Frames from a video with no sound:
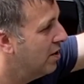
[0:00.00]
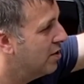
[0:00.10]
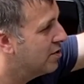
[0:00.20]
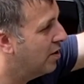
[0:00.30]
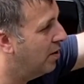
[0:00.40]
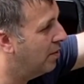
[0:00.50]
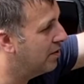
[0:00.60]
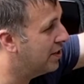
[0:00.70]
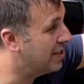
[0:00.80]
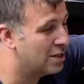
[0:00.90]
So
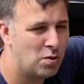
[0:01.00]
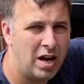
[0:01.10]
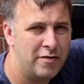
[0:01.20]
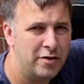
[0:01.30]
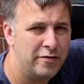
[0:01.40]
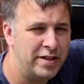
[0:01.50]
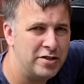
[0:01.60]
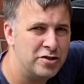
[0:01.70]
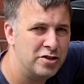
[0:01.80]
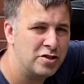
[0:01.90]
this has quite a few
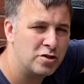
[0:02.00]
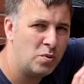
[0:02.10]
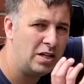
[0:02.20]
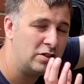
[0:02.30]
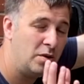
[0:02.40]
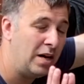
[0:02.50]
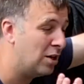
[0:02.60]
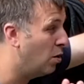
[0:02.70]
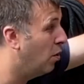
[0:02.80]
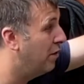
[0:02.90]
features. So what I'll do, I'll
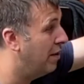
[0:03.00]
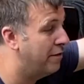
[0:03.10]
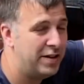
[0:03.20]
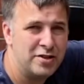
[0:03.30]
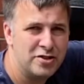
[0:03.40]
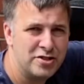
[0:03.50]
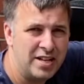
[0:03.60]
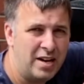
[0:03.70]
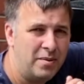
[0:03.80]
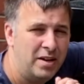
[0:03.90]
go over them features
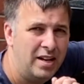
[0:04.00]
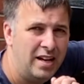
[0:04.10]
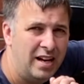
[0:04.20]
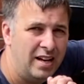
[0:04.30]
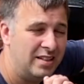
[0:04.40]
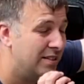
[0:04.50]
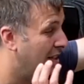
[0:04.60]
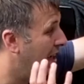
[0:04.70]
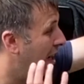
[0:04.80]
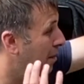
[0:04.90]
now, and
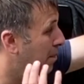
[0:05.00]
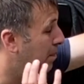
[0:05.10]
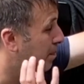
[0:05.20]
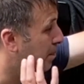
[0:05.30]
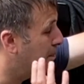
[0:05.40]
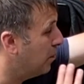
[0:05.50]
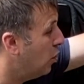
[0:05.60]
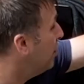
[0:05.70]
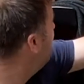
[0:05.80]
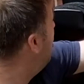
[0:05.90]
I'll
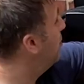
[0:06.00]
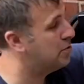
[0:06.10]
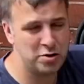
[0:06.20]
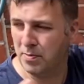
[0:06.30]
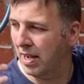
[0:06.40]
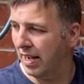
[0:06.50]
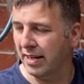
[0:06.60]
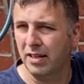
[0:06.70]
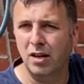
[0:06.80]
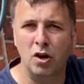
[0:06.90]
hook it up to my
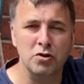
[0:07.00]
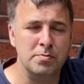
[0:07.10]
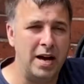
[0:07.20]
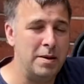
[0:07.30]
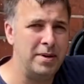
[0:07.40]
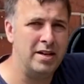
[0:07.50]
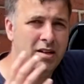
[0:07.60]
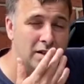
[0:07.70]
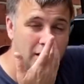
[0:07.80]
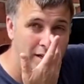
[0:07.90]
hose pipe
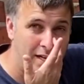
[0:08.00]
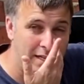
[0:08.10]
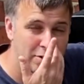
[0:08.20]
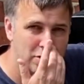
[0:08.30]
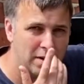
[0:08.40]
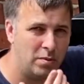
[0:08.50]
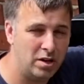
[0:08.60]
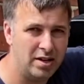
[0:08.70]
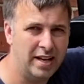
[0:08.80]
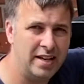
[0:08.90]
here, and I'll show it
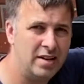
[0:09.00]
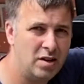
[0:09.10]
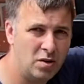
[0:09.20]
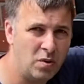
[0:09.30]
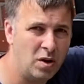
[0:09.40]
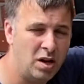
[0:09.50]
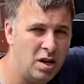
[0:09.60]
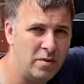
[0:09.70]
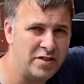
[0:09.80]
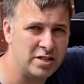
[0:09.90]
working
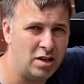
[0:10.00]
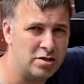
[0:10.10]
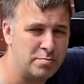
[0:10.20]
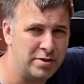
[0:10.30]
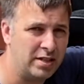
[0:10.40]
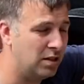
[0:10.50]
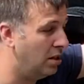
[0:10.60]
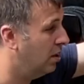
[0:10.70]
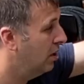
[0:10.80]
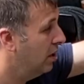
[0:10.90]
with this lawn
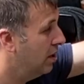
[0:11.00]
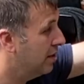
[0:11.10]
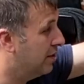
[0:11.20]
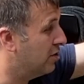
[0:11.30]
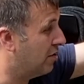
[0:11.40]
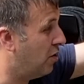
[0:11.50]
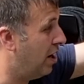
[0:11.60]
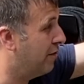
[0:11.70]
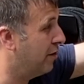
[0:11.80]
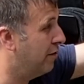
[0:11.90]
sprinkler. It have
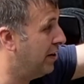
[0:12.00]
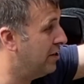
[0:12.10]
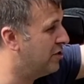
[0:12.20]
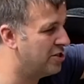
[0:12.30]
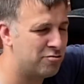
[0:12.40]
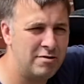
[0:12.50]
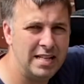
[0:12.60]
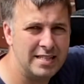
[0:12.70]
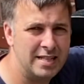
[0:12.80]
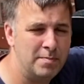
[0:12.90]
quite a few features. It's
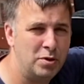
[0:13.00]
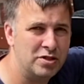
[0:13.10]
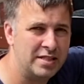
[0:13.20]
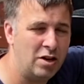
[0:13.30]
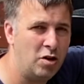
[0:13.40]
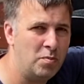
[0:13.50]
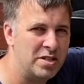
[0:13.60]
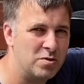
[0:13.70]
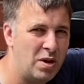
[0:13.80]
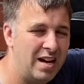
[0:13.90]
really simple to set up,
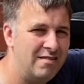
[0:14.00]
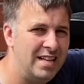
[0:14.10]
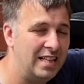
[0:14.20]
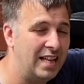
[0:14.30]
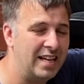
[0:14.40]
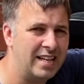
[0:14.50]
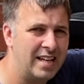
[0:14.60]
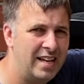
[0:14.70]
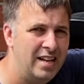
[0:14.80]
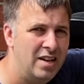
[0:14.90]
which is why I really like
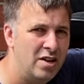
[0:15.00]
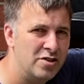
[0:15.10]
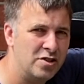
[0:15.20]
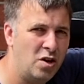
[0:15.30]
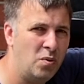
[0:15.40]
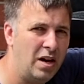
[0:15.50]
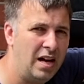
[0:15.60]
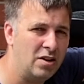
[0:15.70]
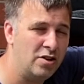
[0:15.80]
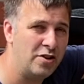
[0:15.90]
it. So
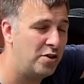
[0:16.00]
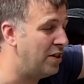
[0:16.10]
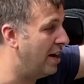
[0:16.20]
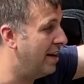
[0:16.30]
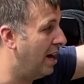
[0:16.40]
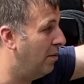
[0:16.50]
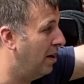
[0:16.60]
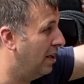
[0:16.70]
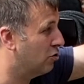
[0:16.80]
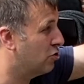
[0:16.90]
I'm going to do that now,
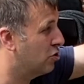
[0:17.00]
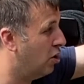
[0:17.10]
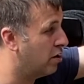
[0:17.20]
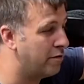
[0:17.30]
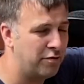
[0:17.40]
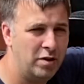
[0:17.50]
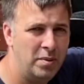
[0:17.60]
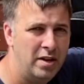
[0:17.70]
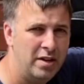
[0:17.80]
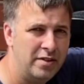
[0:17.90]
and I'll just talk you
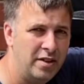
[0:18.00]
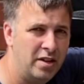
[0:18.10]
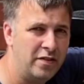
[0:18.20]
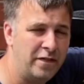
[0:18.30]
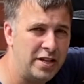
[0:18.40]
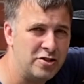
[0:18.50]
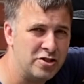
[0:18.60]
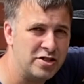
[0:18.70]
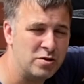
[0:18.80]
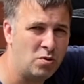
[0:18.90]
through the
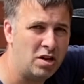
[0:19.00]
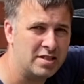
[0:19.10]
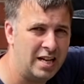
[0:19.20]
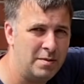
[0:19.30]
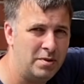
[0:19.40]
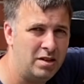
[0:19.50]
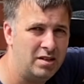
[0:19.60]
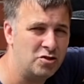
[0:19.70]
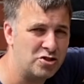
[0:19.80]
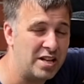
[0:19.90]
features this water timer does